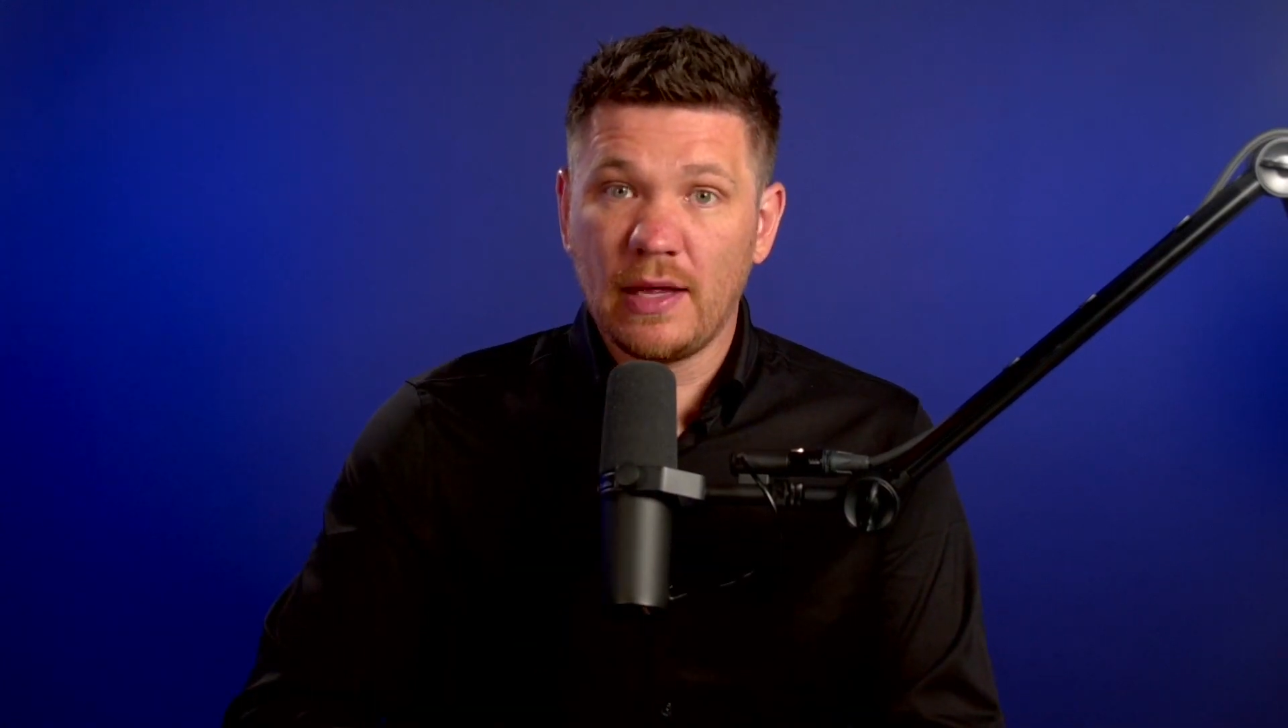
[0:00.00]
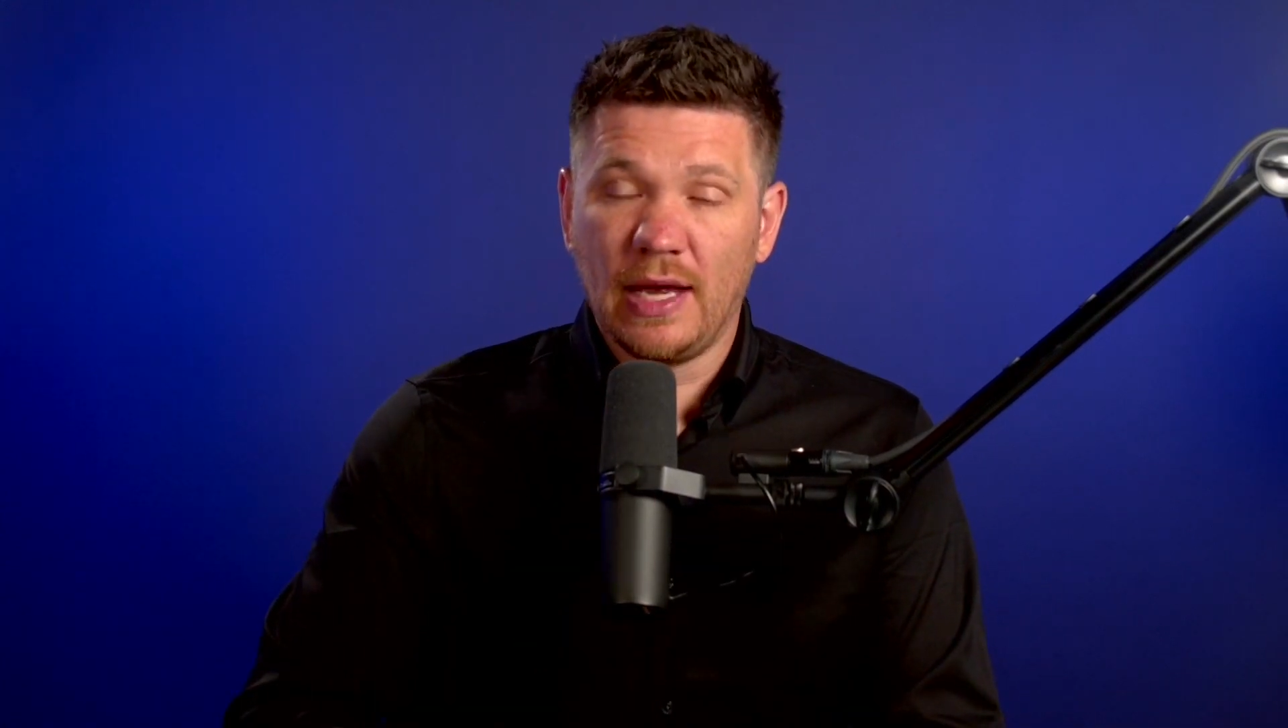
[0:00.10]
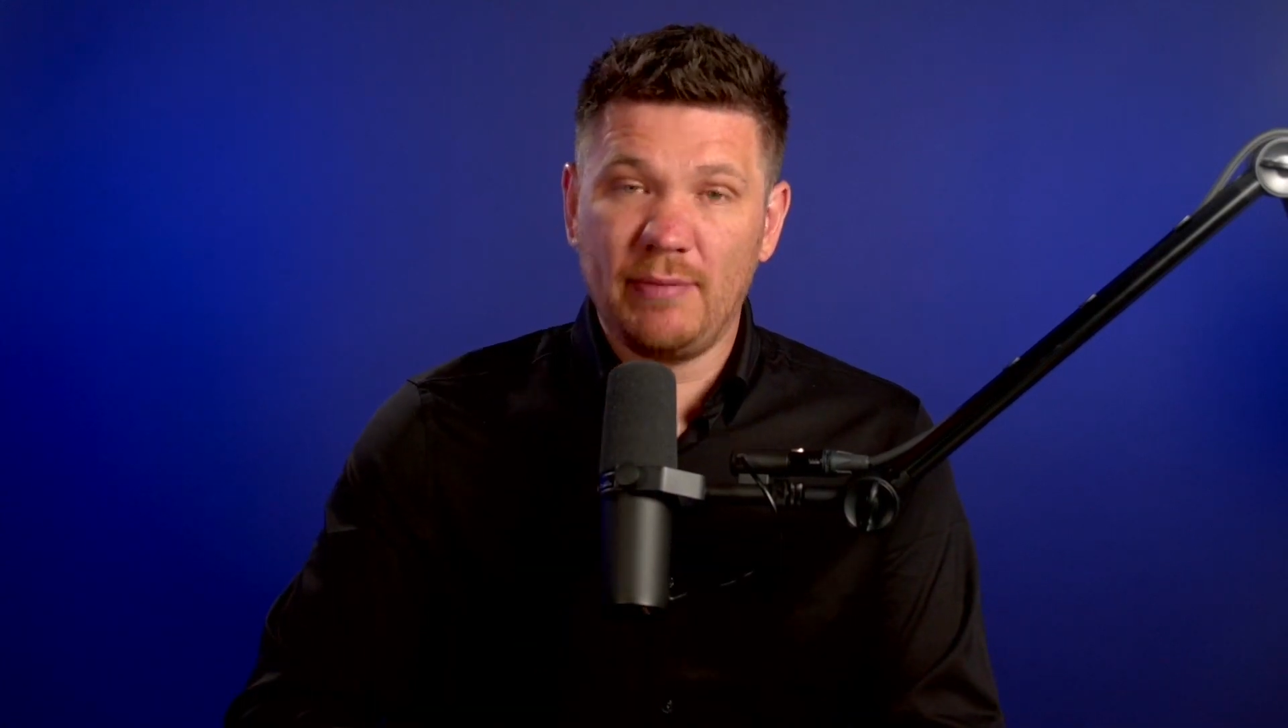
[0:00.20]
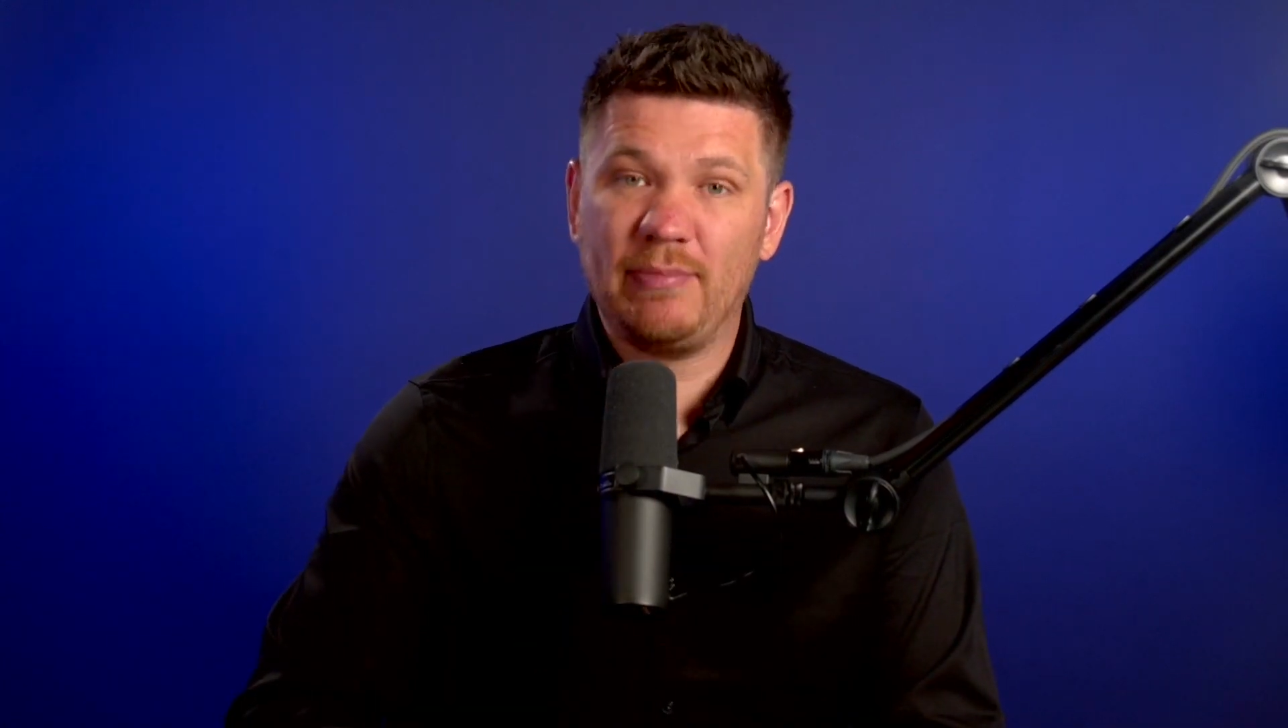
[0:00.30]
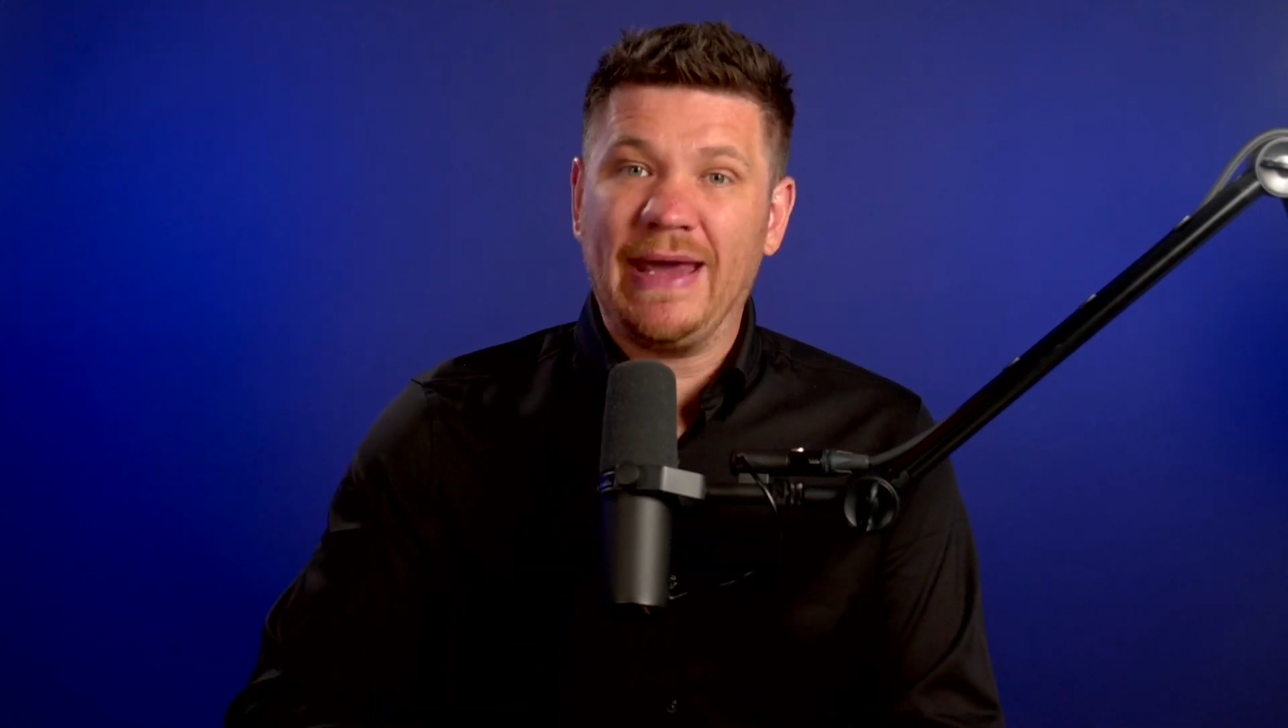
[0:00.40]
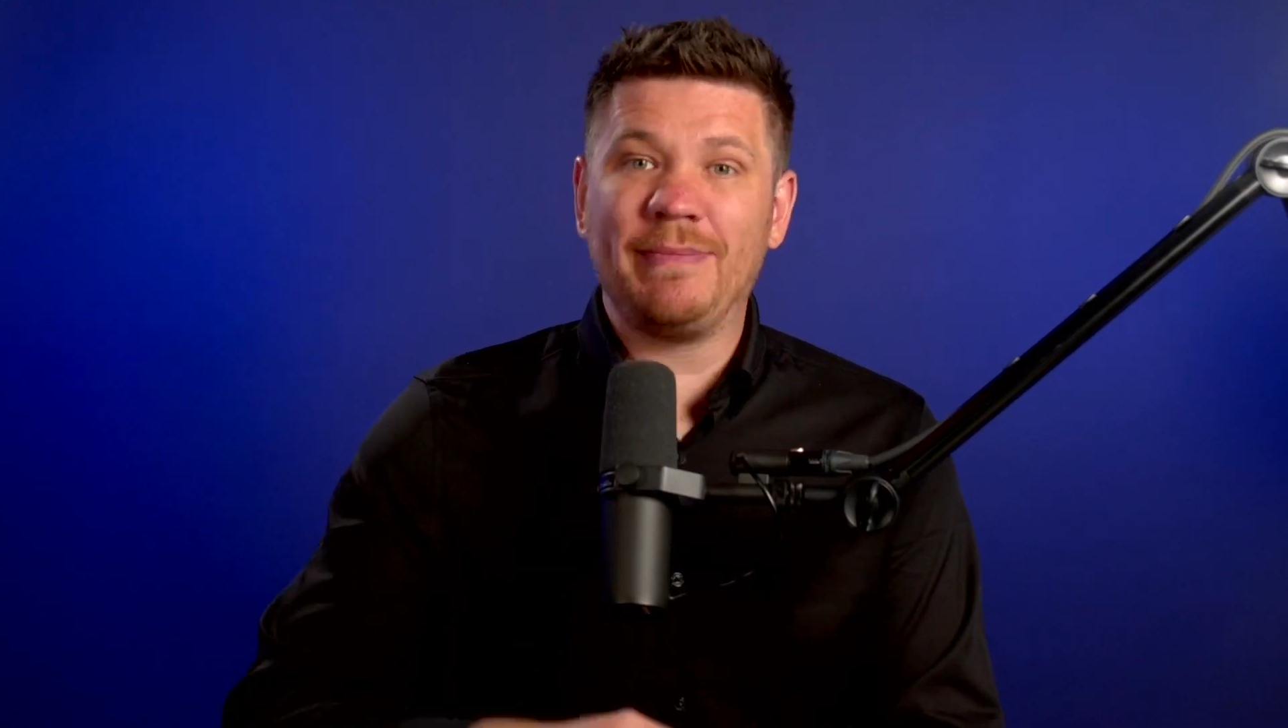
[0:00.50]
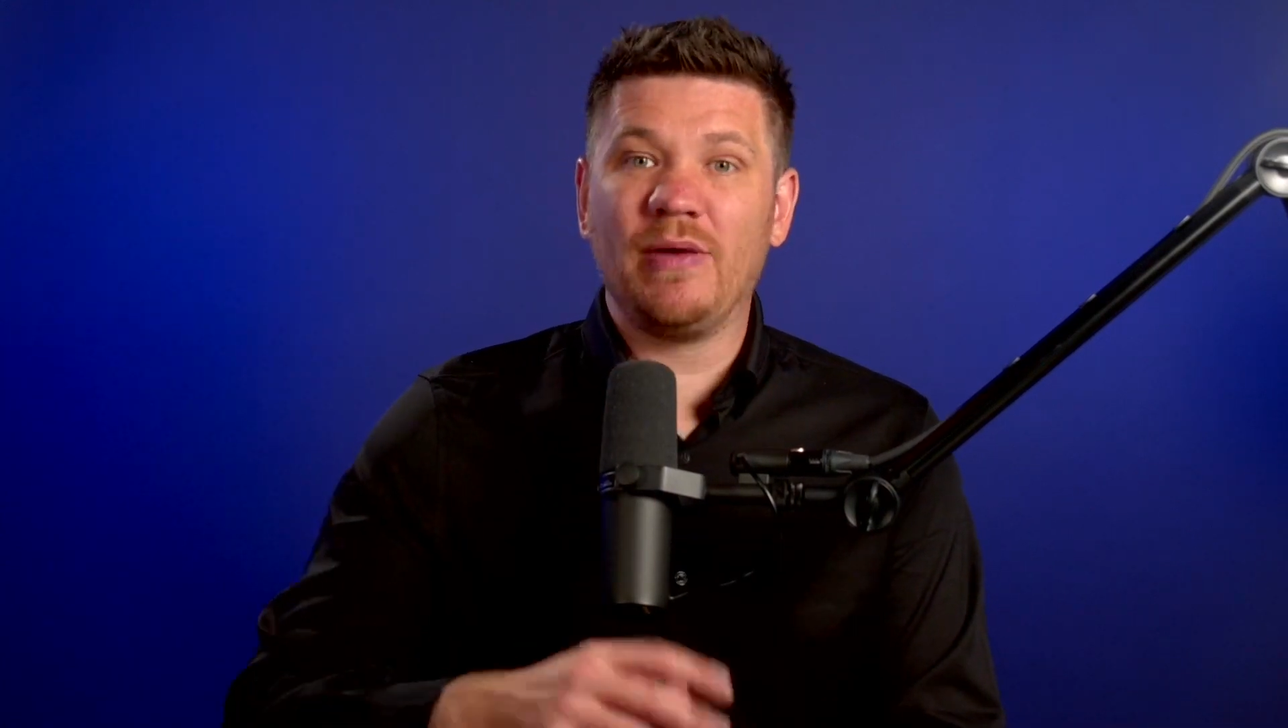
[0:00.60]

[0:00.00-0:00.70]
And maybe